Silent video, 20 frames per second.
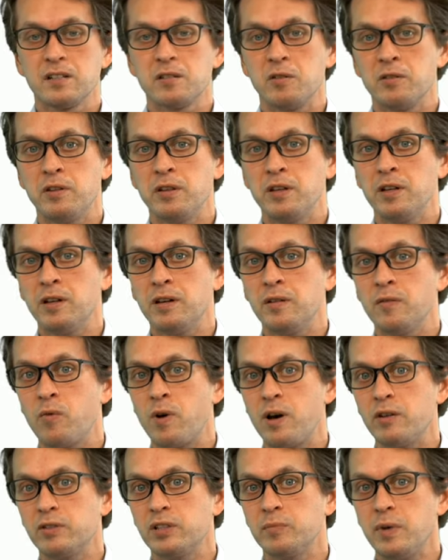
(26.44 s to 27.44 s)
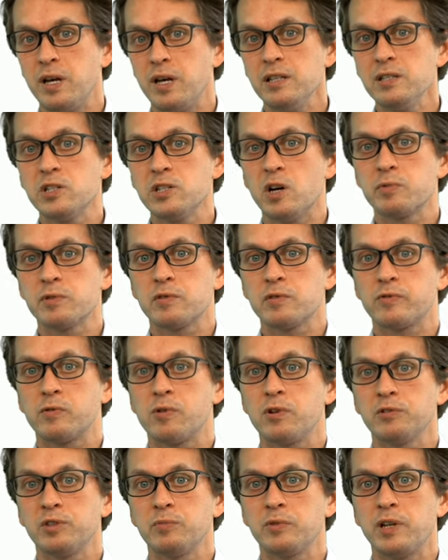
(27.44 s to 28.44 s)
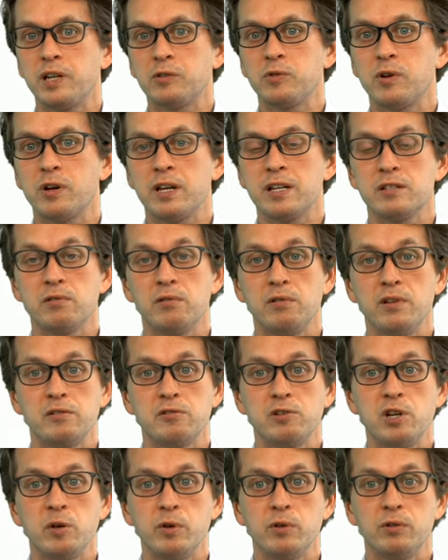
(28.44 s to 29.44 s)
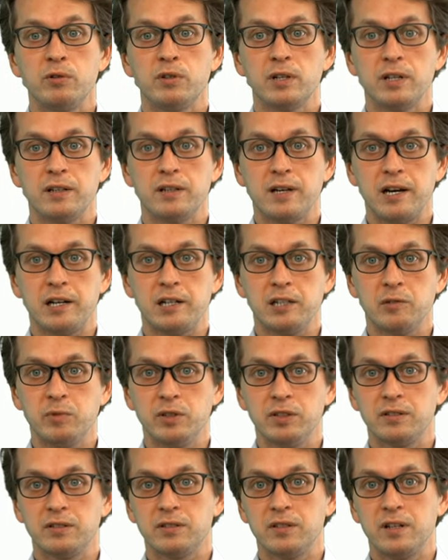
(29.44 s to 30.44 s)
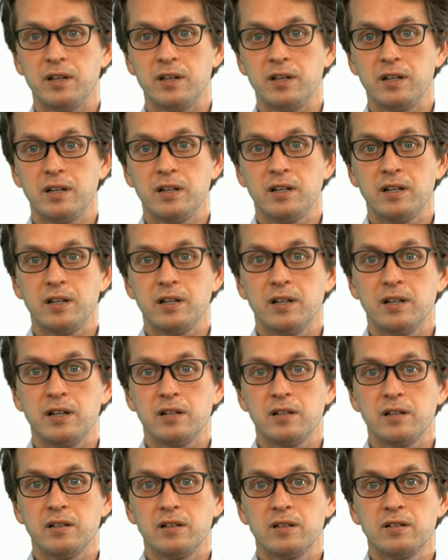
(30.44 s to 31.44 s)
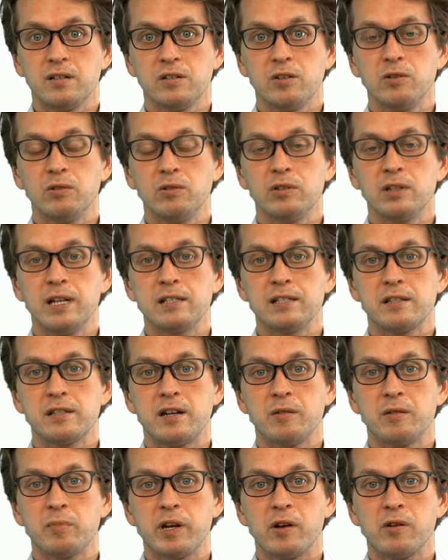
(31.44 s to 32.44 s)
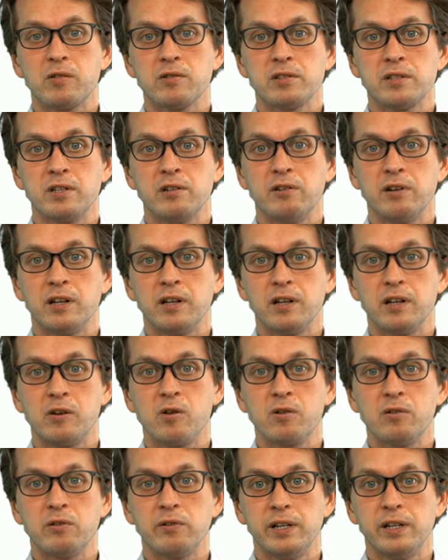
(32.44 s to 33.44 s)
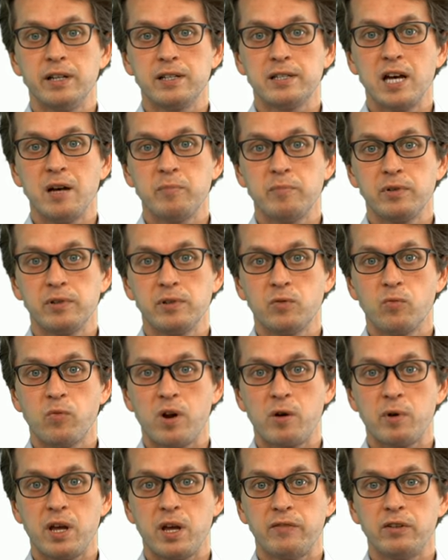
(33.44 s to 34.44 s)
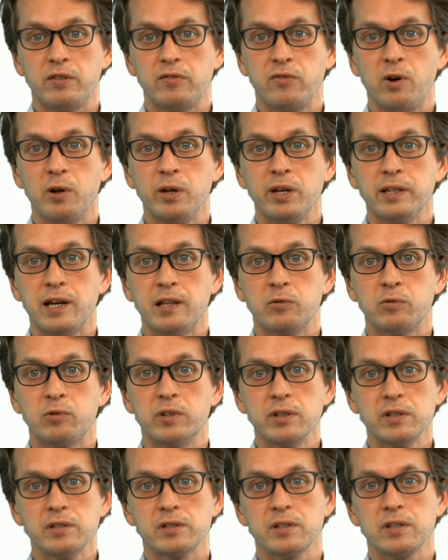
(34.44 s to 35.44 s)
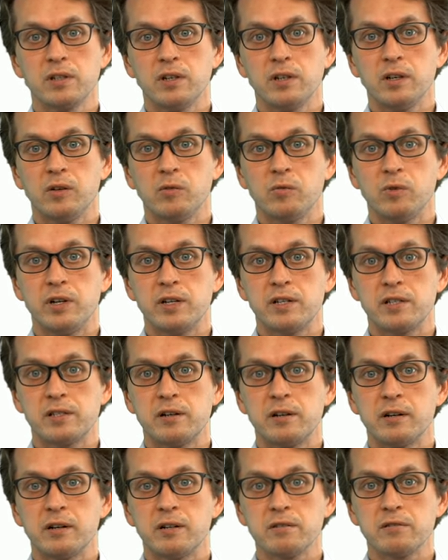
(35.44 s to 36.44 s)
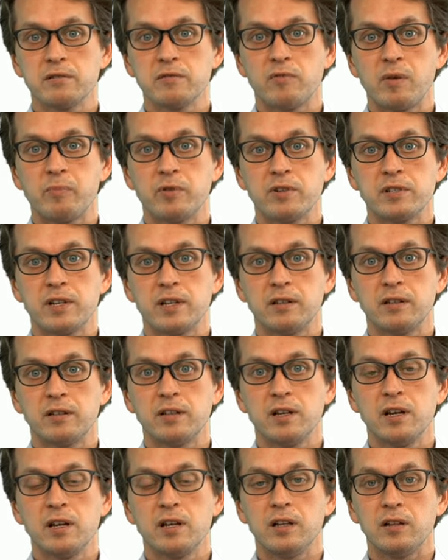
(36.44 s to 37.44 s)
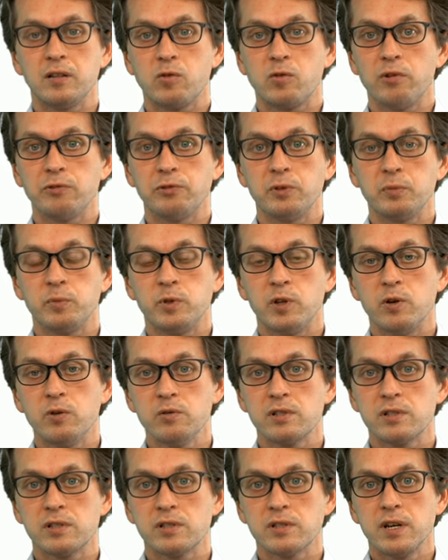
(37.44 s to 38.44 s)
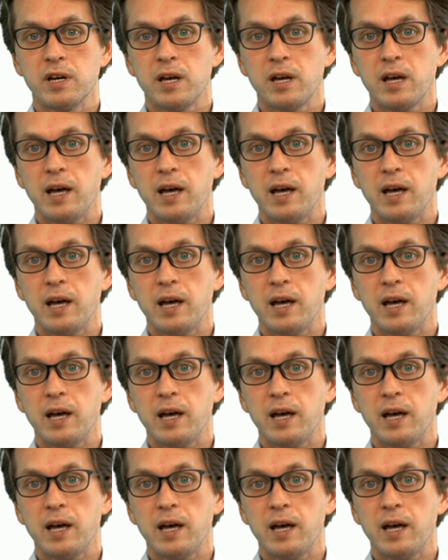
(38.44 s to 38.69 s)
So the, one of the main jobs of quantum network is to distribute entanglement. So let's start by considering a concrete example where we have the following networks, where these circles represent quantum nodes,